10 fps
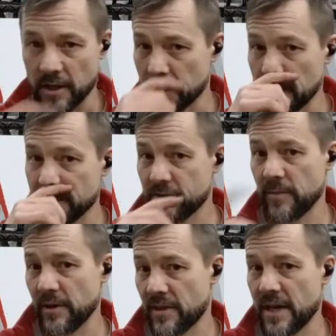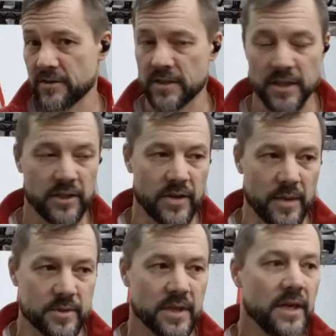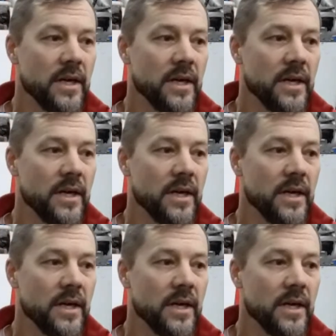It can lift about 1,000 kilograms.